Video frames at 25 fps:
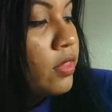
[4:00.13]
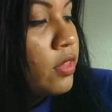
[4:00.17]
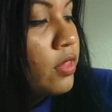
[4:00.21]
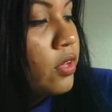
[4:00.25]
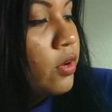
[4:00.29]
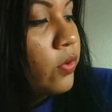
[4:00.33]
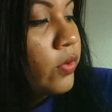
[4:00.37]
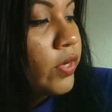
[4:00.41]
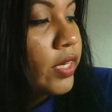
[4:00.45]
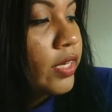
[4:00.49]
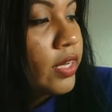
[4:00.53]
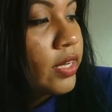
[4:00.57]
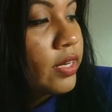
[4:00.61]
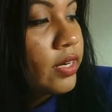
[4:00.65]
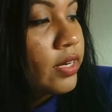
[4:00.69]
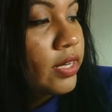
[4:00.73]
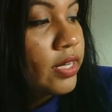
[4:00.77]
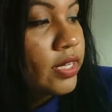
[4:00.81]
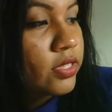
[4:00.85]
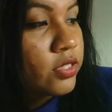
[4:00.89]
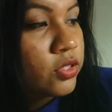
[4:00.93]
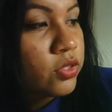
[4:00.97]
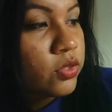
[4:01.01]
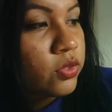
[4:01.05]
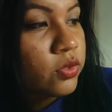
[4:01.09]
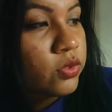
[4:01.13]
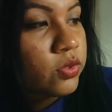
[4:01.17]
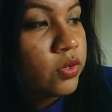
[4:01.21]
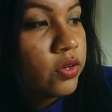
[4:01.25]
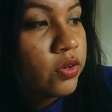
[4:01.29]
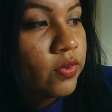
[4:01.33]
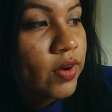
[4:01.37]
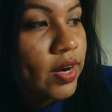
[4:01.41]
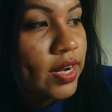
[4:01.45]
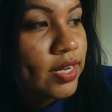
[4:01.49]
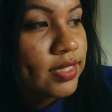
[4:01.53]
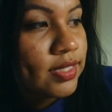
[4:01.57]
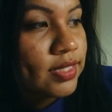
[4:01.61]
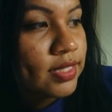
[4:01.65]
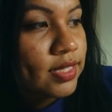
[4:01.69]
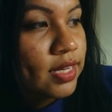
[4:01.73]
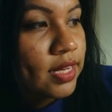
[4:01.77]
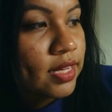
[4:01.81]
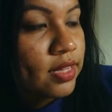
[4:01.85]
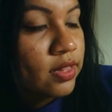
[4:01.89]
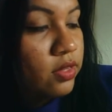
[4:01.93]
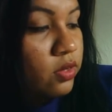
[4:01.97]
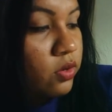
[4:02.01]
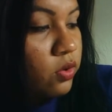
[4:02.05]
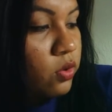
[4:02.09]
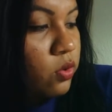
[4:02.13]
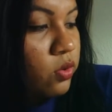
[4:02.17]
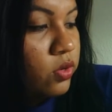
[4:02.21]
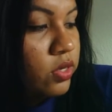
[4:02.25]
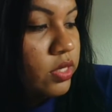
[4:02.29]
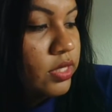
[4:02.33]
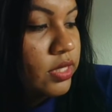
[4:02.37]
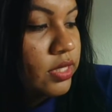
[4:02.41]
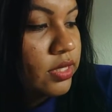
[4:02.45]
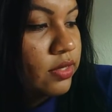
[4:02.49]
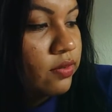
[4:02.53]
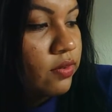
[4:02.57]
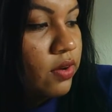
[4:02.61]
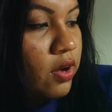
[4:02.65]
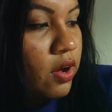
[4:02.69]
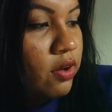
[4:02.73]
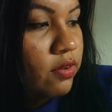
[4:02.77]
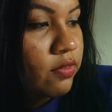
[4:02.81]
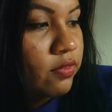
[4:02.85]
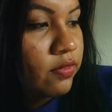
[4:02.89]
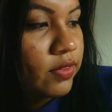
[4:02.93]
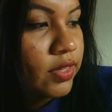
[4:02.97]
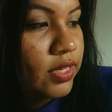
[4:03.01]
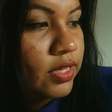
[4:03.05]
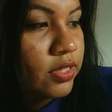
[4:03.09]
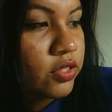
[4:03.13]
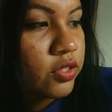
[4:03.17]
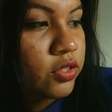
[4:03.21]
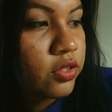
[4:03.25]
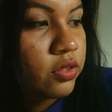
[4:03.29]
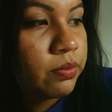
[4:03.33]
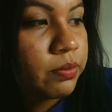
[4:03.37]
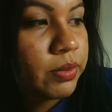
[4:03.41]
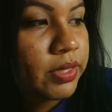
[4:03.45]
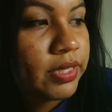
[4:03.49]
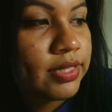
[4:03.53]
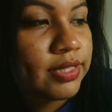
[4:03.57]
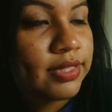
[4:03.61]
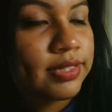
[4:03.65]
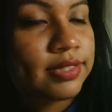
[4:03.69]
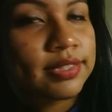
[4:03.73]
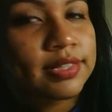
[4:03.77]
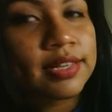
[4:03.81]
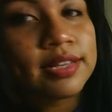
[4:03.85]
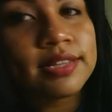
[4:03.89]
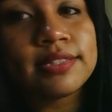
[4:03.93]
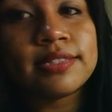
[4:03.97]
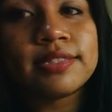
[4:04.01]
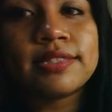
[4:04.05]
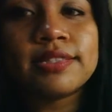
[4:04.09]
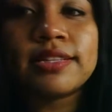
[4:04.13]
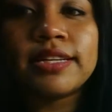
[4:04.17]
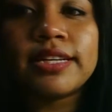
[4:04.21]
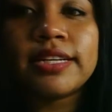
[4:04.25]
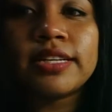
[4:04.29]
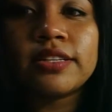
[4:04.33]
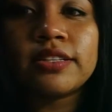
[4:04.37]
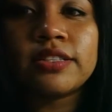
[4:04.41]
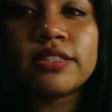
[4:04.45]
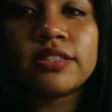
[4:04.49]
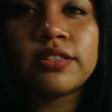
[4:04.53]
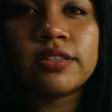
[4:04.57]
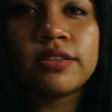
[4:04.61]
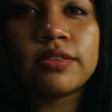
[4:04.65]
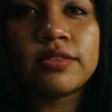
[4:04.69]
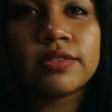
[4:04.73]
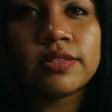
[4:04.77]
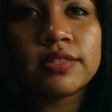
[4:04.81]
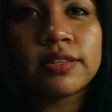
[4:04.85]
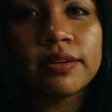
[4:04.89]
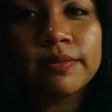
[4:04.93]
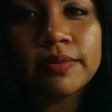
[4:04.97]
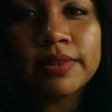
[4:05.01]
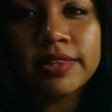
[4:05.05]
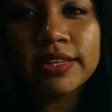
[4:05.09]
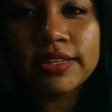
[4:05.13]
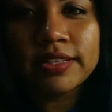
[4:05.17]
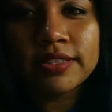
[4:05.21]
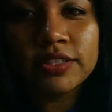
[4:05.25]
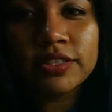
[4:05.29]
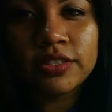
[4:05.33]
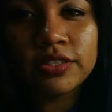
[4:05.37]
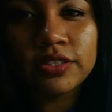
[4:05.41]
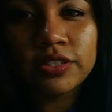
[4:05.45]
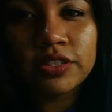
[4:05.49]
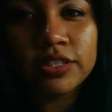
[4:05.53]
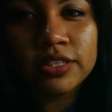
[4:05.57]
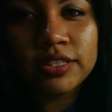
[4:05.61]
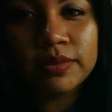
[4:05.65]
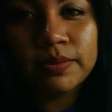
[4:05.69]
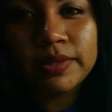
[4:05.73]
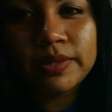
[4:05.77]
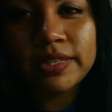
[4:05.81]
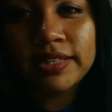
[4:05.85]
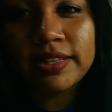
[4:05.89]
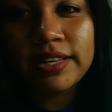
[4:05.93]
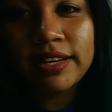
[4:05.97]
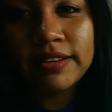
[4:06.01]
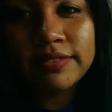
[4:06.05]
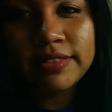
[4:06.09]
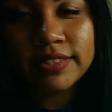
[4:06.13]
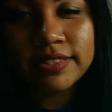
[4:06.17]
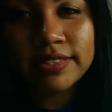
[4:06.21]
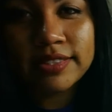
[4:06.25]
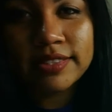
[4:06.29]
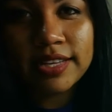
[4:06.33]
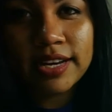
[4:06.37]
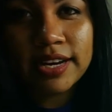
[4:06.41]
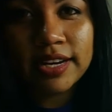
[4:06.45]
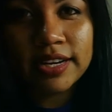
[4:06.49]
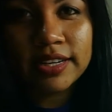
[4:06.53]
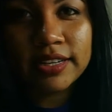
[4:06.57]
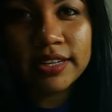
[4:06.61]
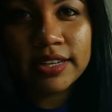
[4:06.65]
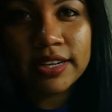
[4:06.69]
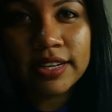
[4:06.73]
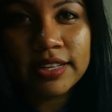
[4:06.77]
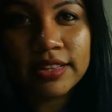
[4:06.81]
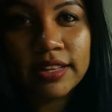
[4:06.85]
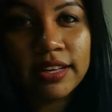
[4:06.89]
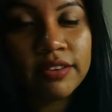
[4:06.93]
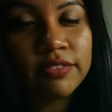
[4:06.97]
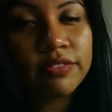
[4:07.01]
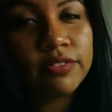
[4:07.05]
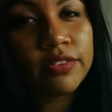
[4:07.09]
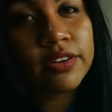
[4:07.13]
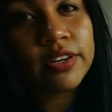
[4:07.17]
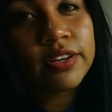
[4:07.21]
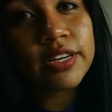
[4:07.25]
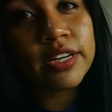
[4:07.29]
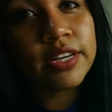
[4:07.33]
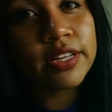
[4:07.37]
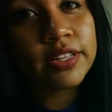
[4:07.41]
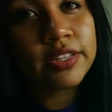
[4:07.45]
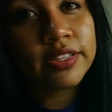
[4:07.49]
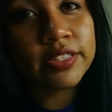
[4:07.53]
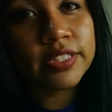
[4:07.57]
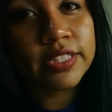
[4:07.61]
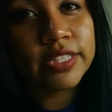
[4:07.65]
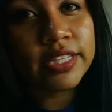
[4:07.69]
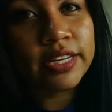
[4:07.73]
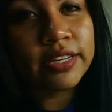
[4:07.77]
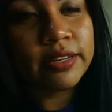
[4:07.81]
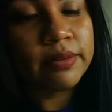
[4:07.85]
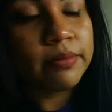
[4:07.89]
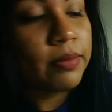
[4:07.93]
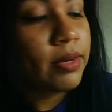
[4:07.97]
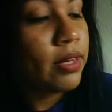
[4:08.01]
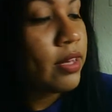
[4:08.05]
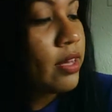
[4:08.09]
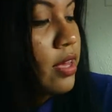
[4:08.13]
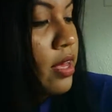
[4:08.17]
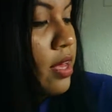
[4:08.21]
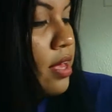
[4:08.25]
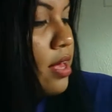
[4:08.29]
noting an issue arising in the course of conflict should be discussed later. So some things should just be left aside and left for another time.